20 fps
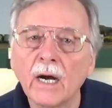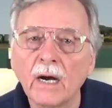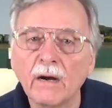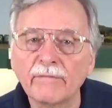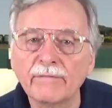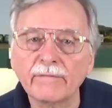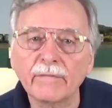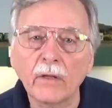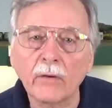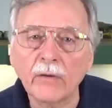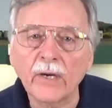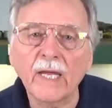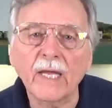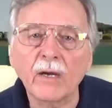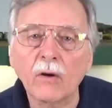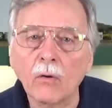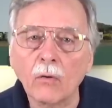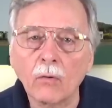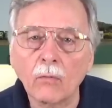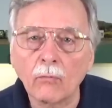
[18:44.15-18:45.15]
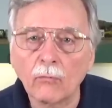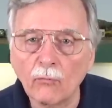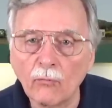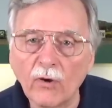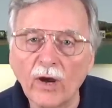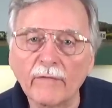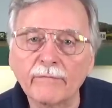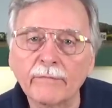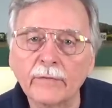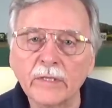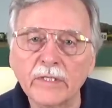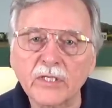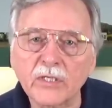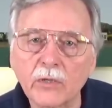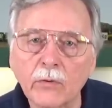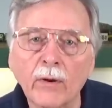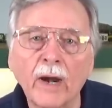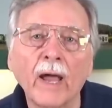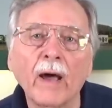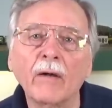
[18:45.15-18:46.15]
a floating reference
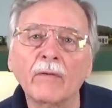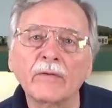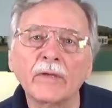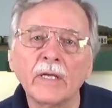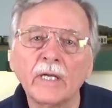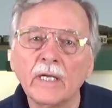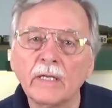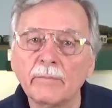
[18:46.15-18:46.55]
ground